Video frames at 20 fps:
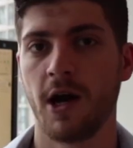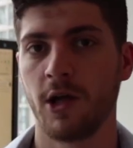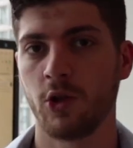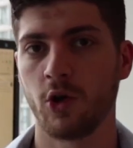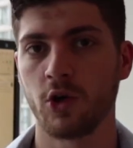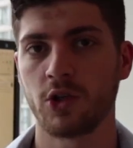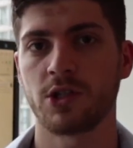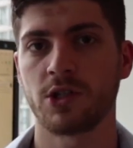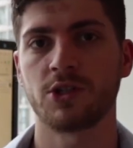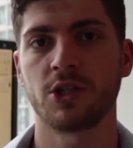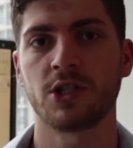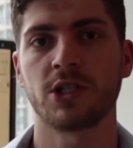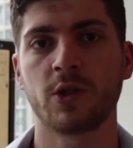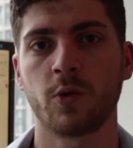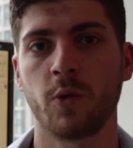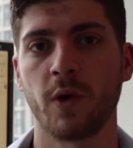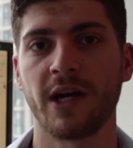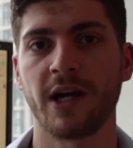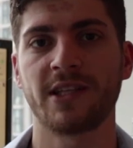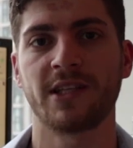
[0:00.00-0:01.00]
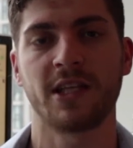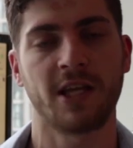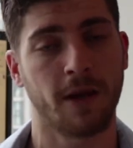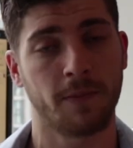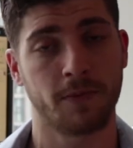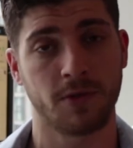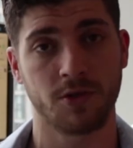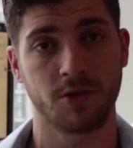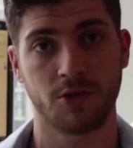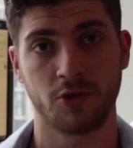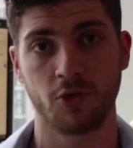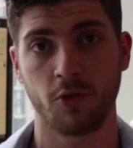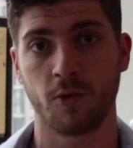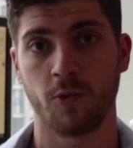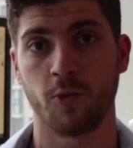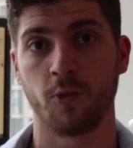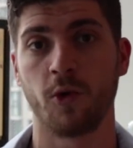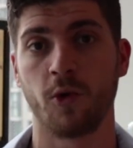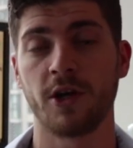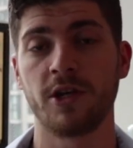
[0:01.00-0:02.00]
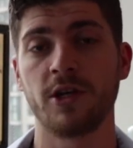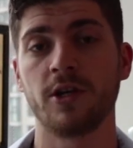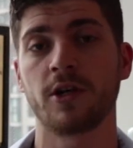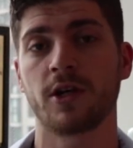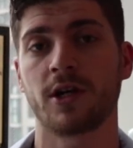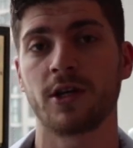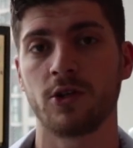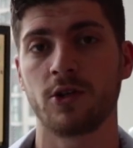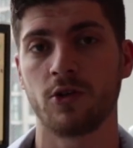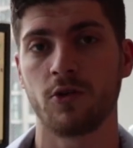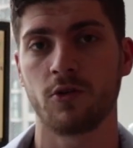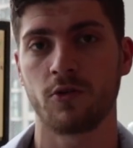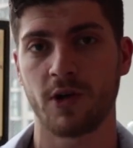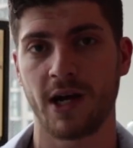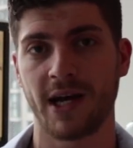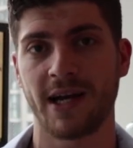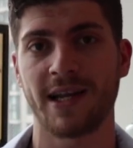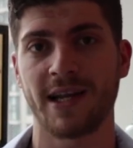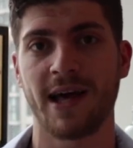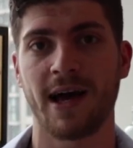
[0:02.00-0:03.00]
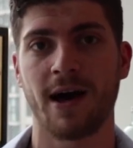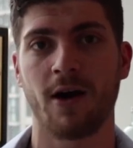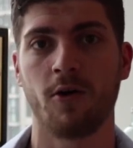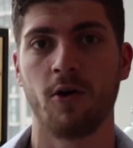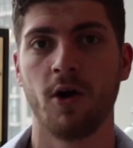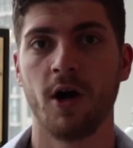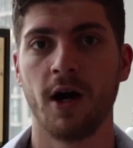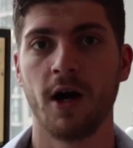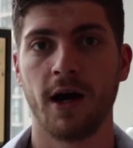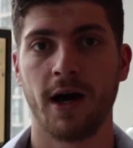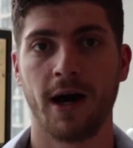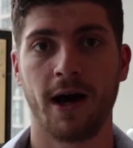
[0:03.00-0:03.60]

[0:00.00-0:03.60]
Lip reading: Those are just quick tips as to what you can do right now